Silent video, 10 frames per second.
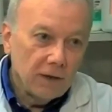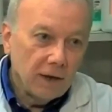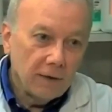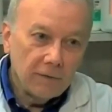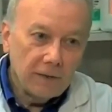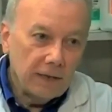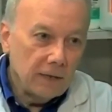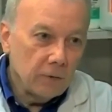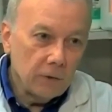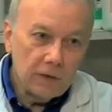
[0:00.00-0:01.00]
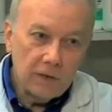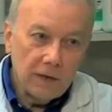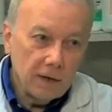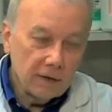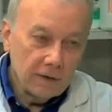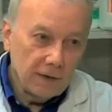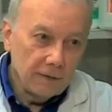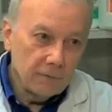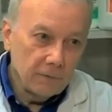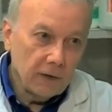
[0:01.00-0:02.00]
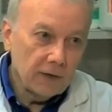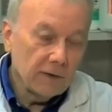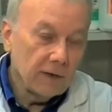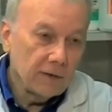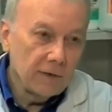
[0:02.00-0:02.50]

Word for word: of increasing oxidative stress. That's